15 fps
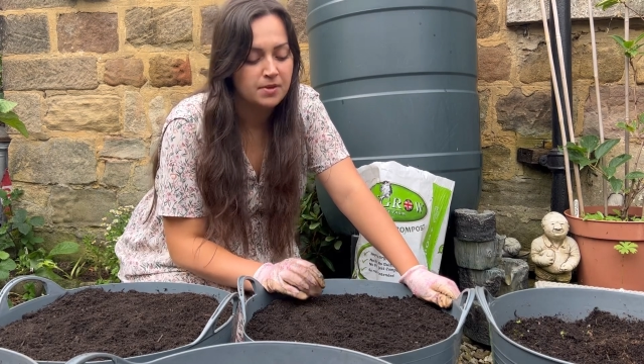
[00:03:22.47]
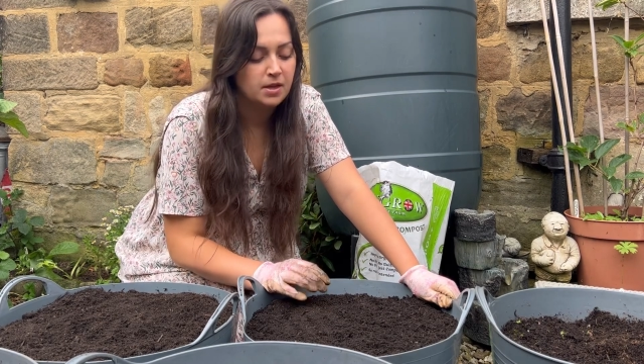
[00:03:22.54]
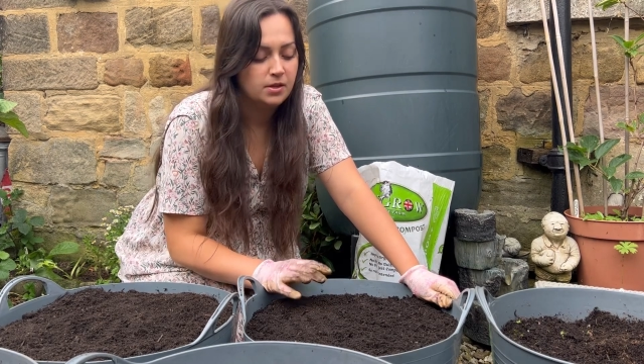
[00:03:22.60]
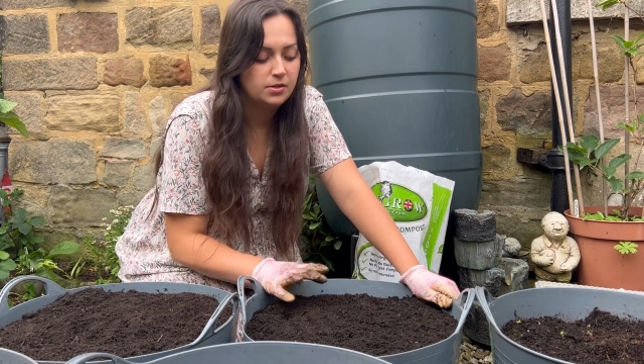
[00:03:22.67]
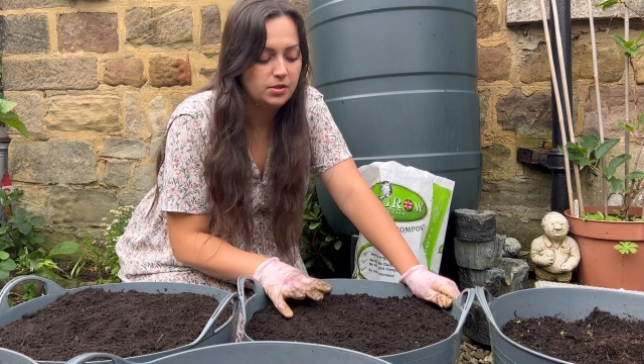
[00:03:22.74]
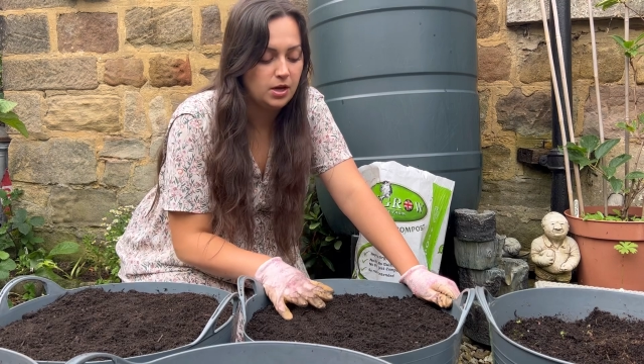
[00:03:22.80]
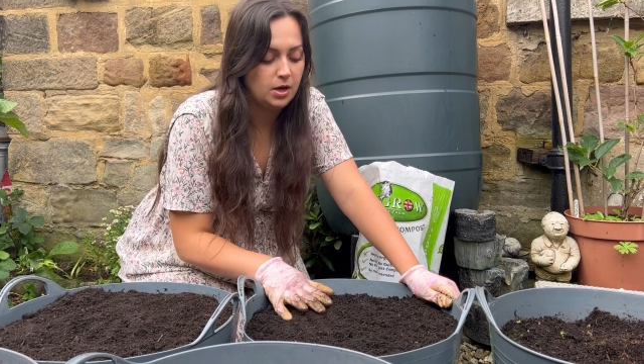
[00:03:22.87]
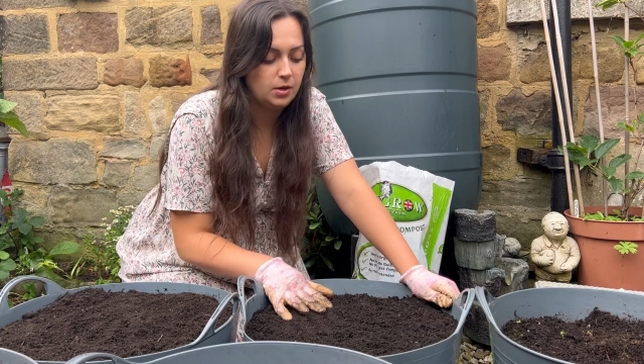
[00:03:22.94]

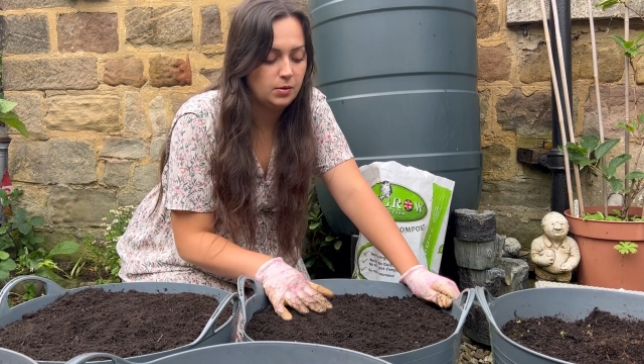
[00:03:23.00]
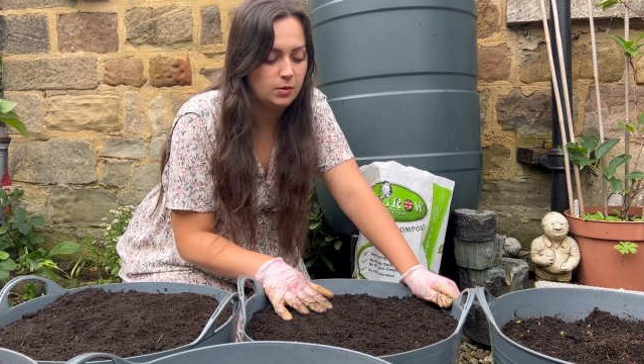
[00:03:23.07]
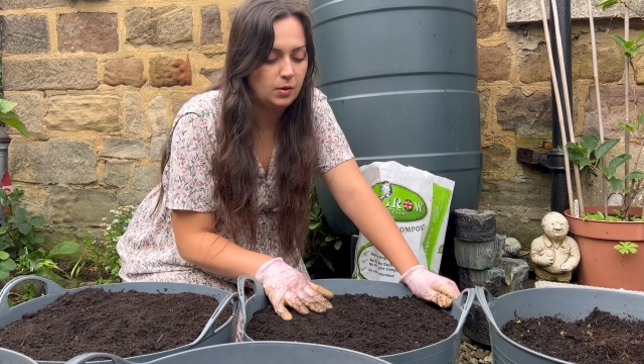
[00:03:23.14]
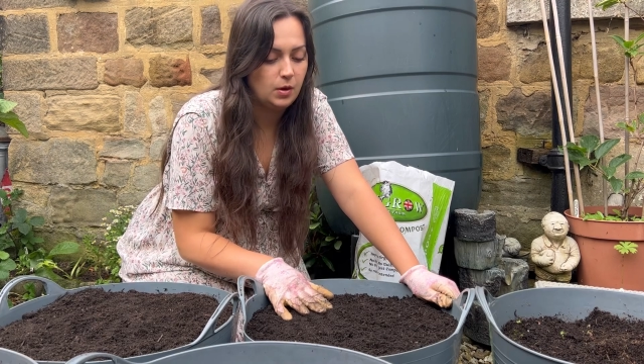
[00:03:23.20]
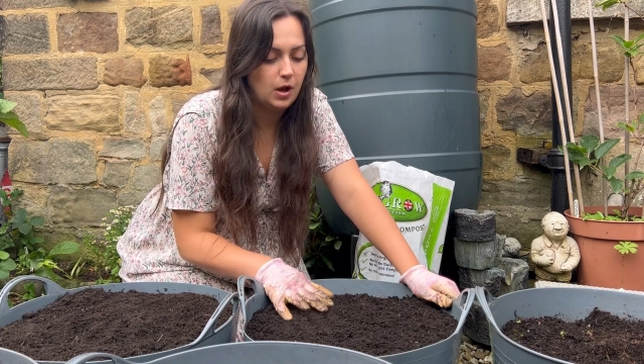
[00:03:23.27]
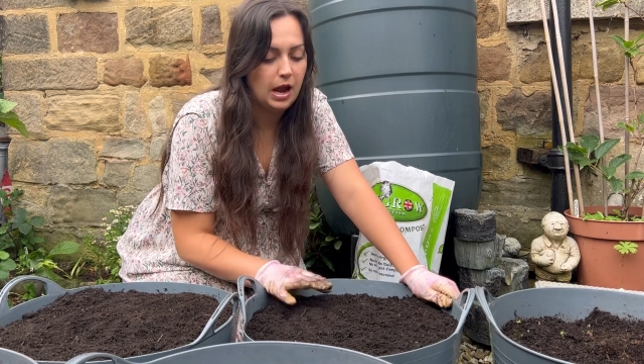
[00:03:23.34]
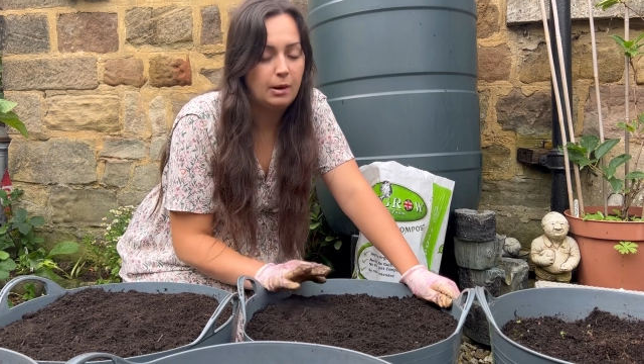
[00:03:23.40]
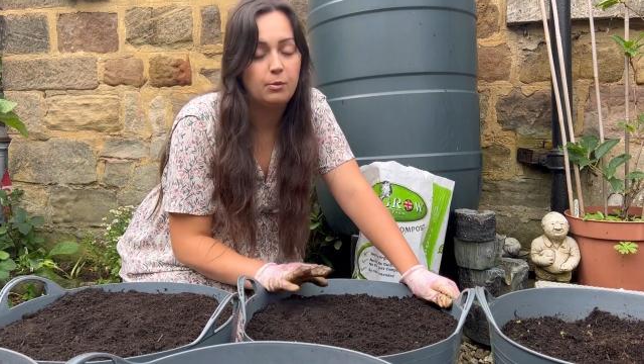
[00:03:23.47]
So
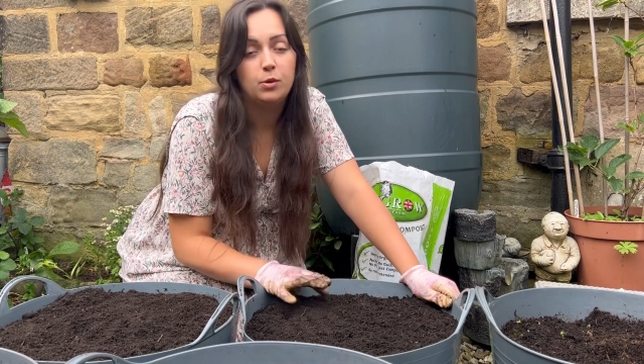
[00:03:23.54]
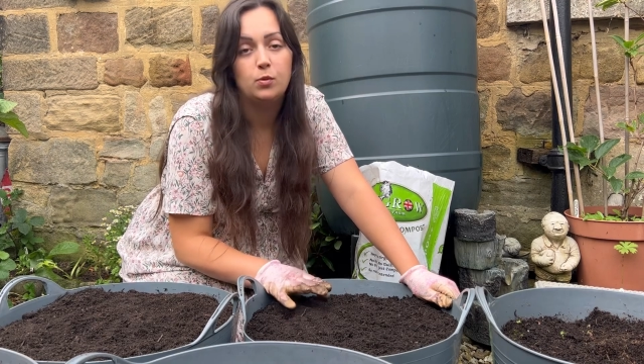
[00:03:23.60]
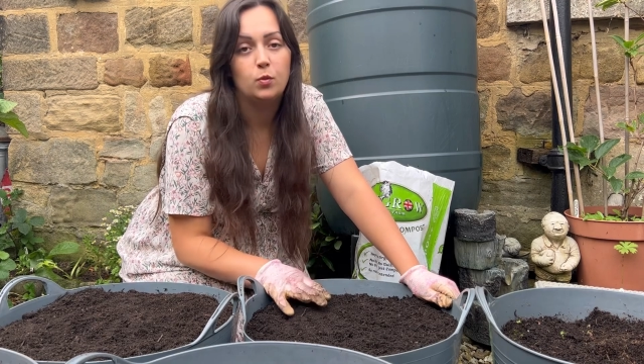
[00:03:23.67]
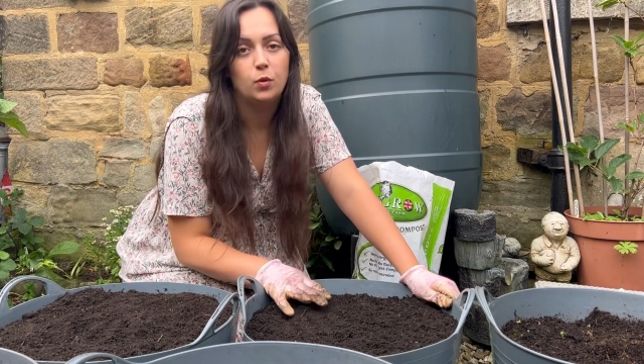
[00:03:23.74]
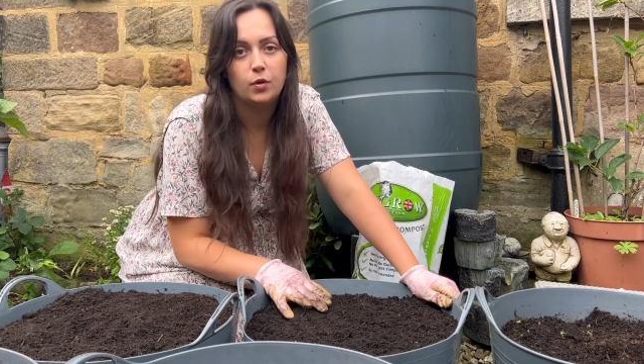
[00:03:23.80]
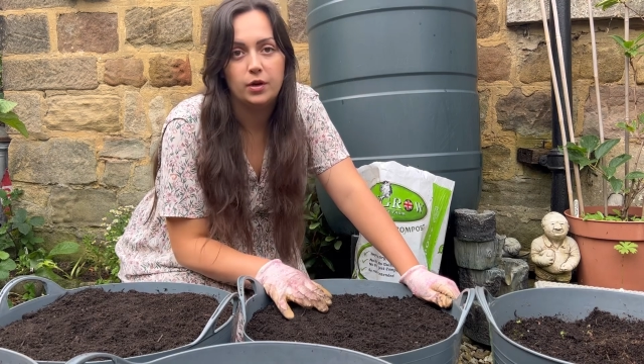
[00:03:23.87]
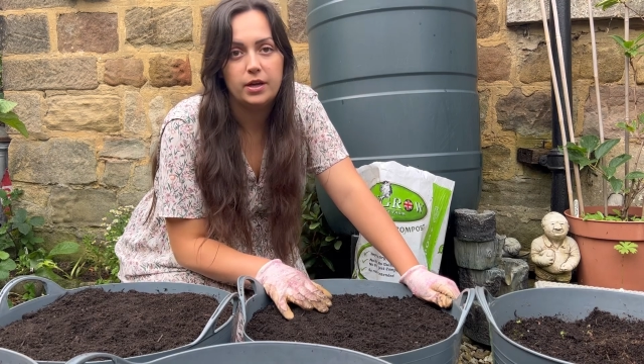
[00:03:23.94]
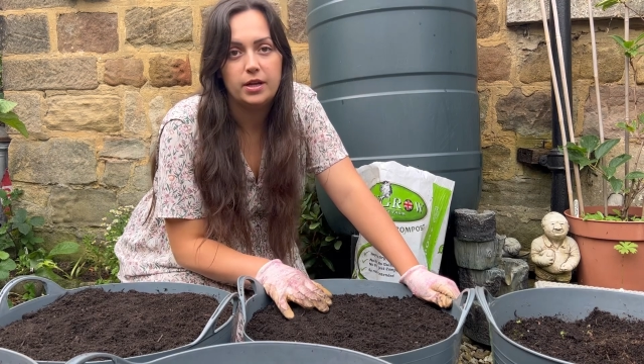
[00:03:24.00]
I wouldn't
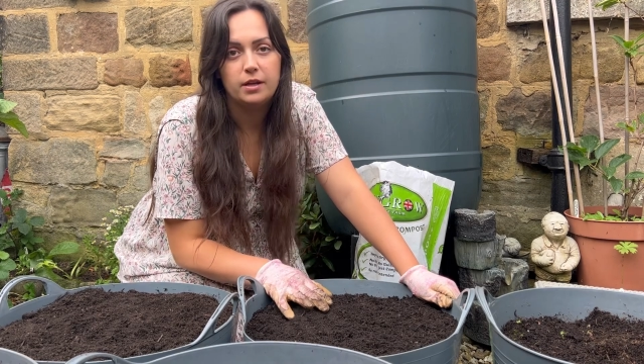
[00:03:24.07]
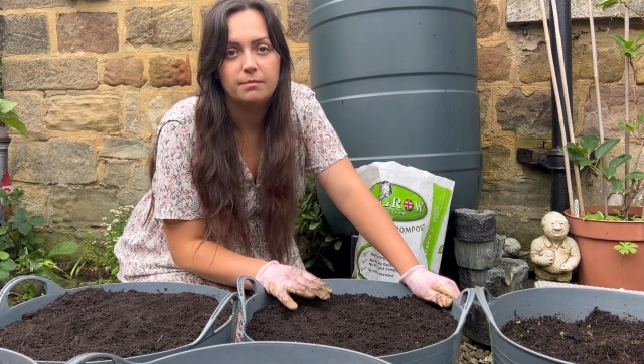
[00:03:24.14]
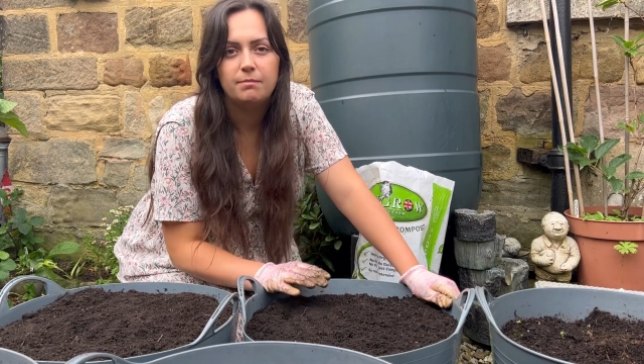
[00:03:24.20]
worry